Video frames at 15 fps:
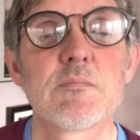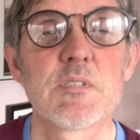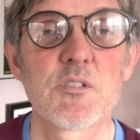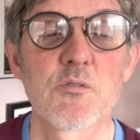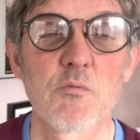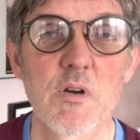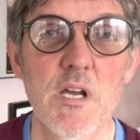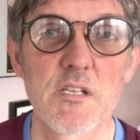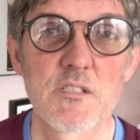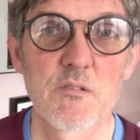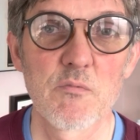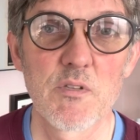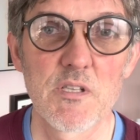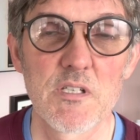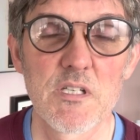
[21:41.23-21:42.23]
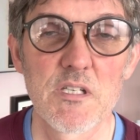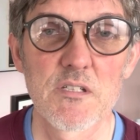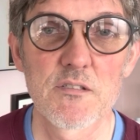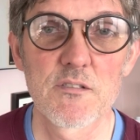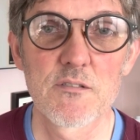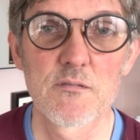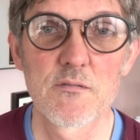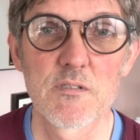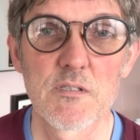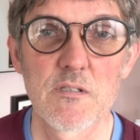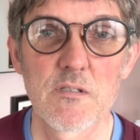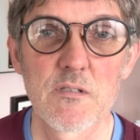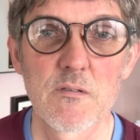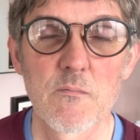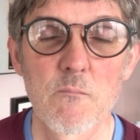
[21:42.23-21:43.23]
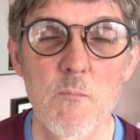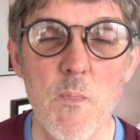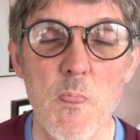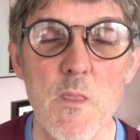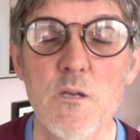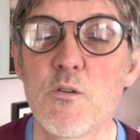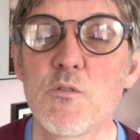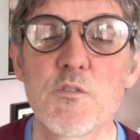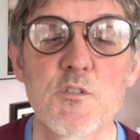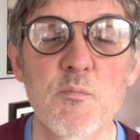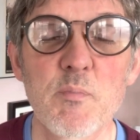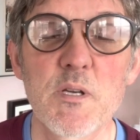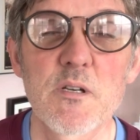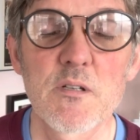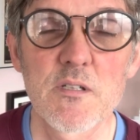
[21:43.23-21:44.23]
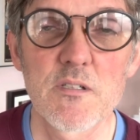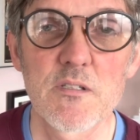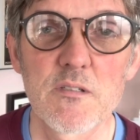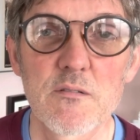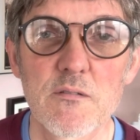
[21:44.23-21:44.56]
is arising within us, a new spirit,